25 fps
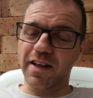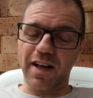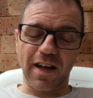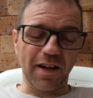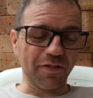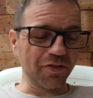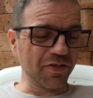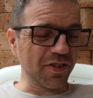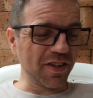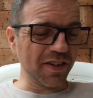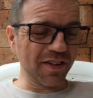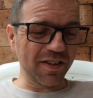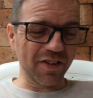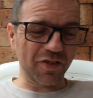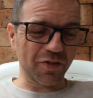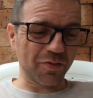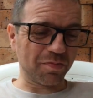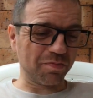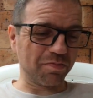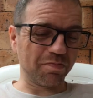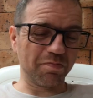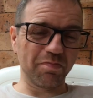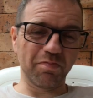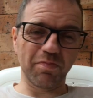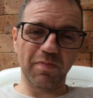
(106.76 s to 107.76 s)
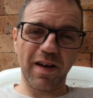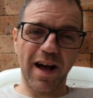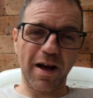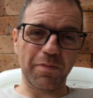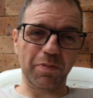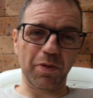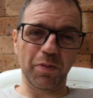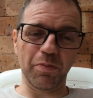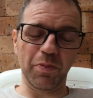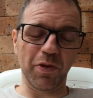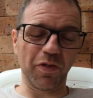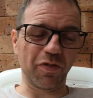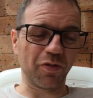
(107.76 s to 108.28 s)
I've seen this
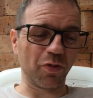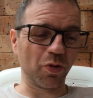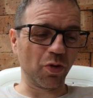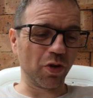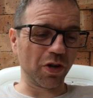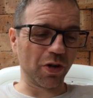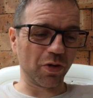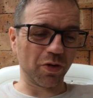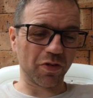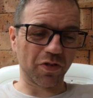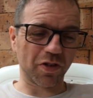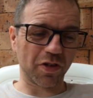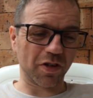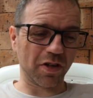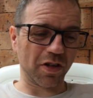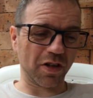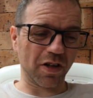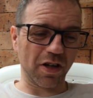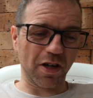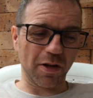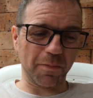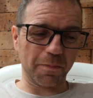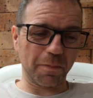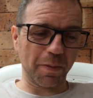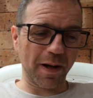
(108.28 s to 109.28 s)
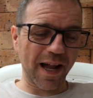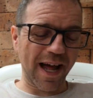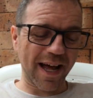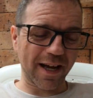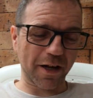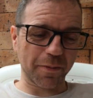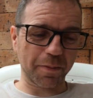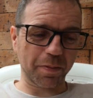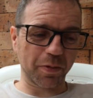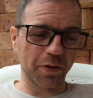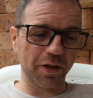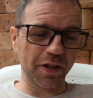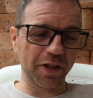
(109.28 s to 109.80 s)
happen before. There was a
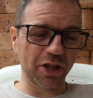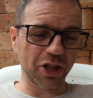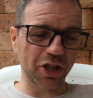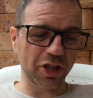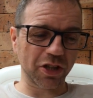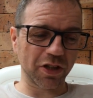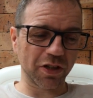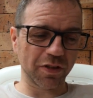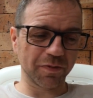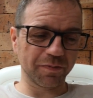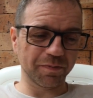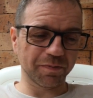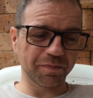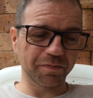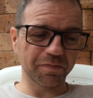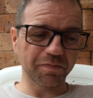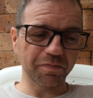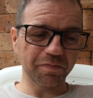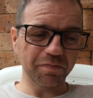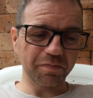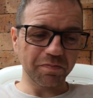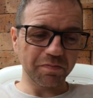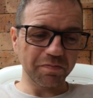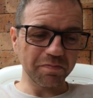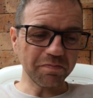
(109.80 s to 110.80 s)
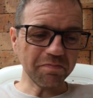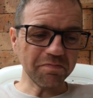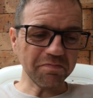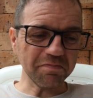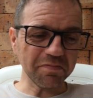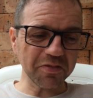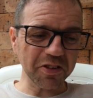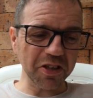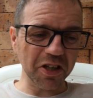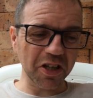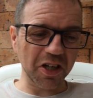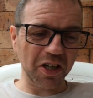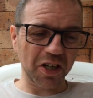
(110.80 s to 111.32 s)
black preacher
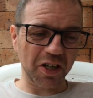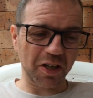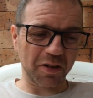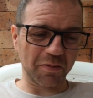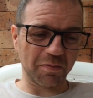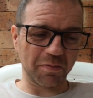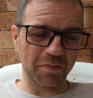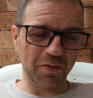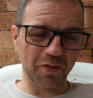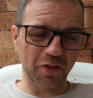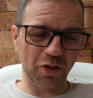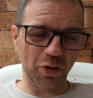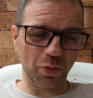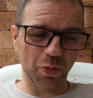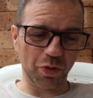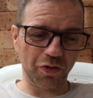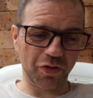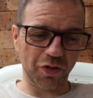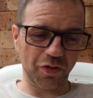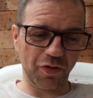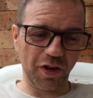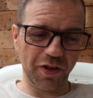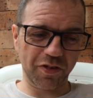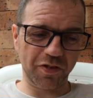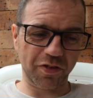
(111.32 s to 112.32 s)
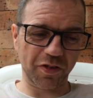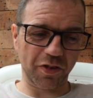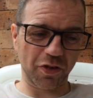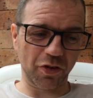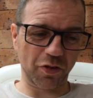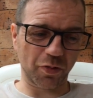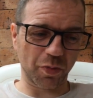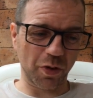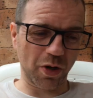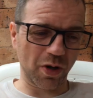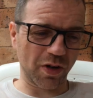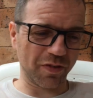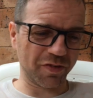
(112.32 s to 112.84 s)
that was arrested
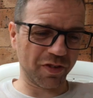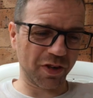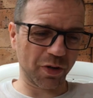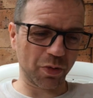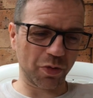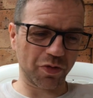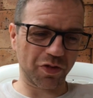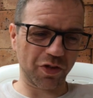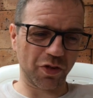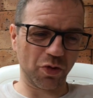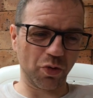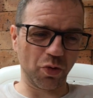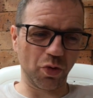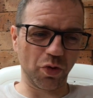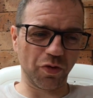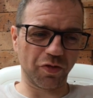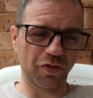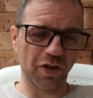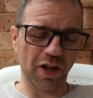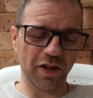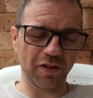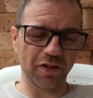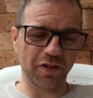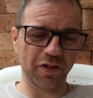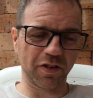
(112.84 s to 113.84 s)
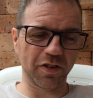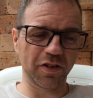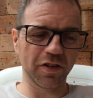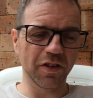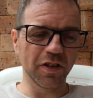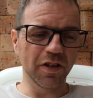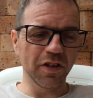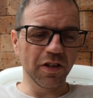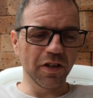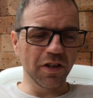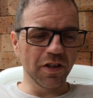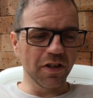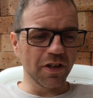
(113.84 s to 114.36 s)
as well. I think it was in North London.
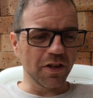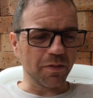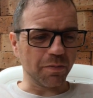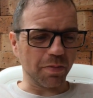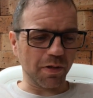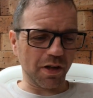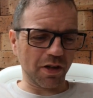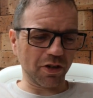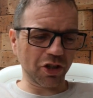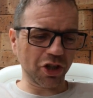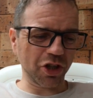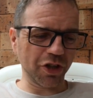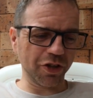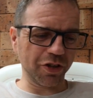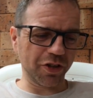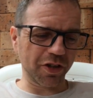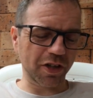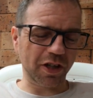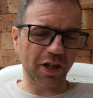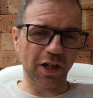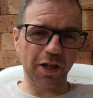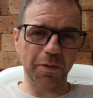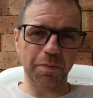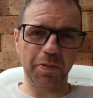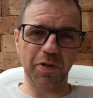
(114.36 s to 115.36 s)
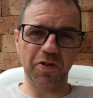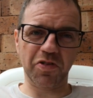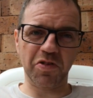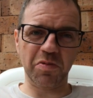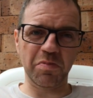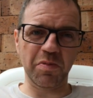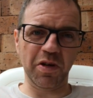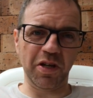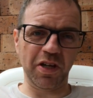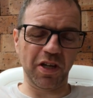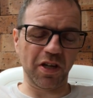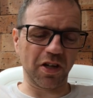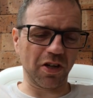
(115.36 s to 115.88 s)
But I'll show you the clip. It's a
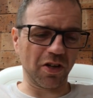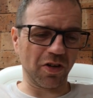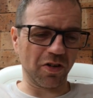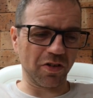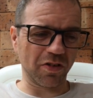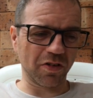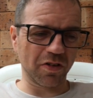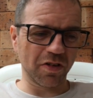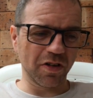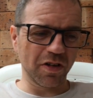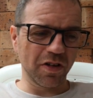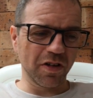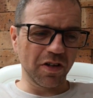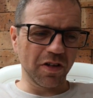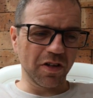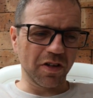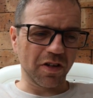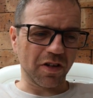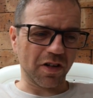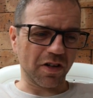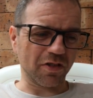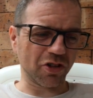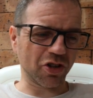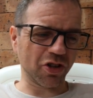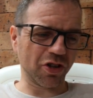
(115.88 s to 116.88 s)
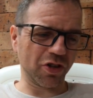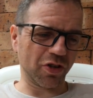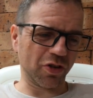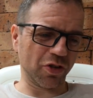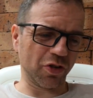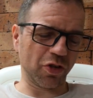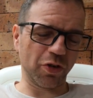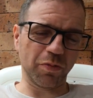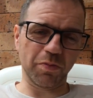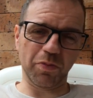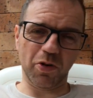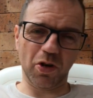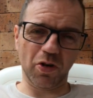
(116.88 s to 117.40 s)
minute long. I'll show
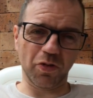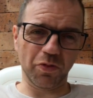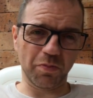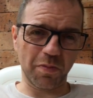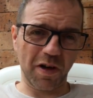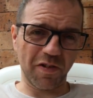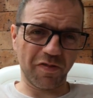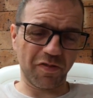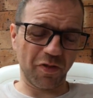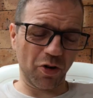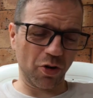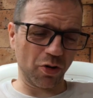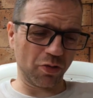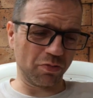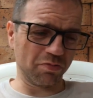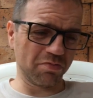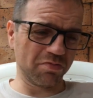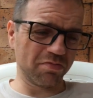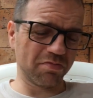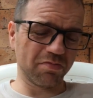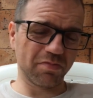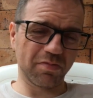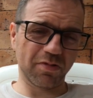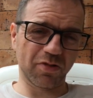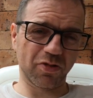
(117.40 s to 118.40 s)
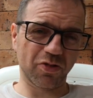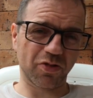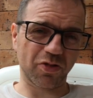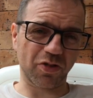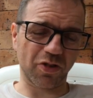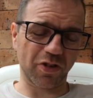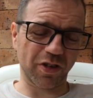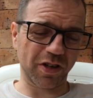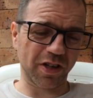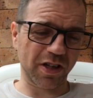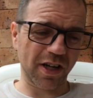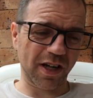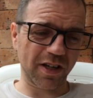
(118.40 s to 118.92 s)
you on my phone.
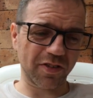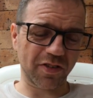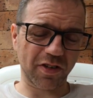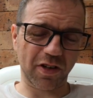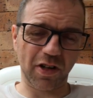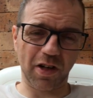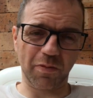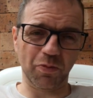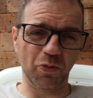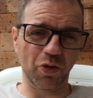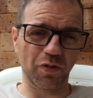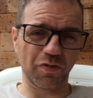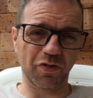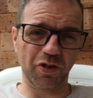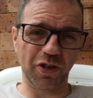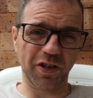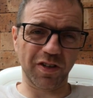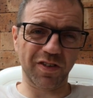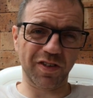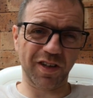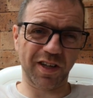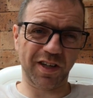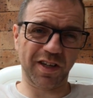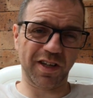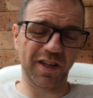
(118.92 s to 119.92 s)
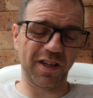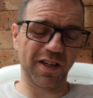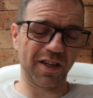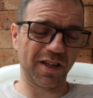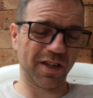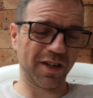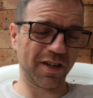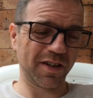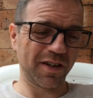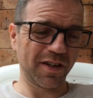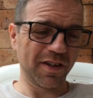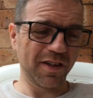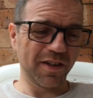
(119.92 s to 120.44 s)
Sorry guys, I'm not very techie
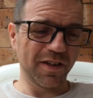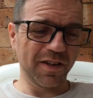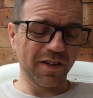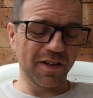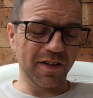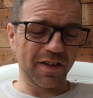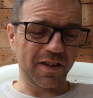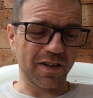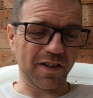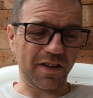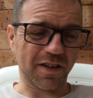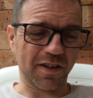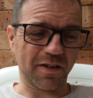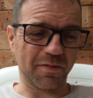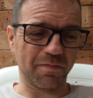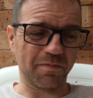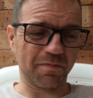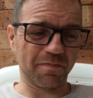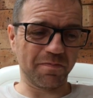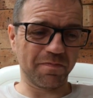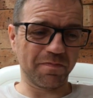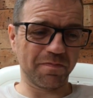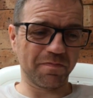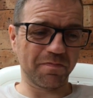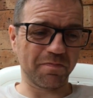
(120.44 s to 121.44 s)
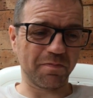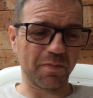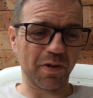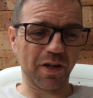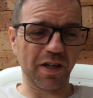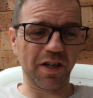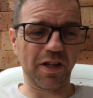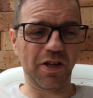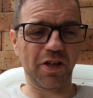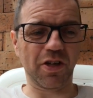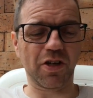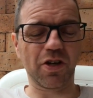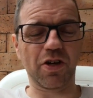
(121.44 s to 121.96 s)
here. But
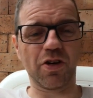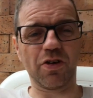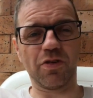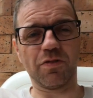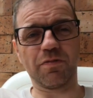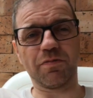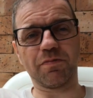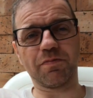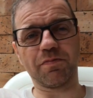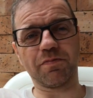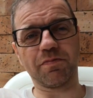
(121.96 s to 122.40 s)
here you go.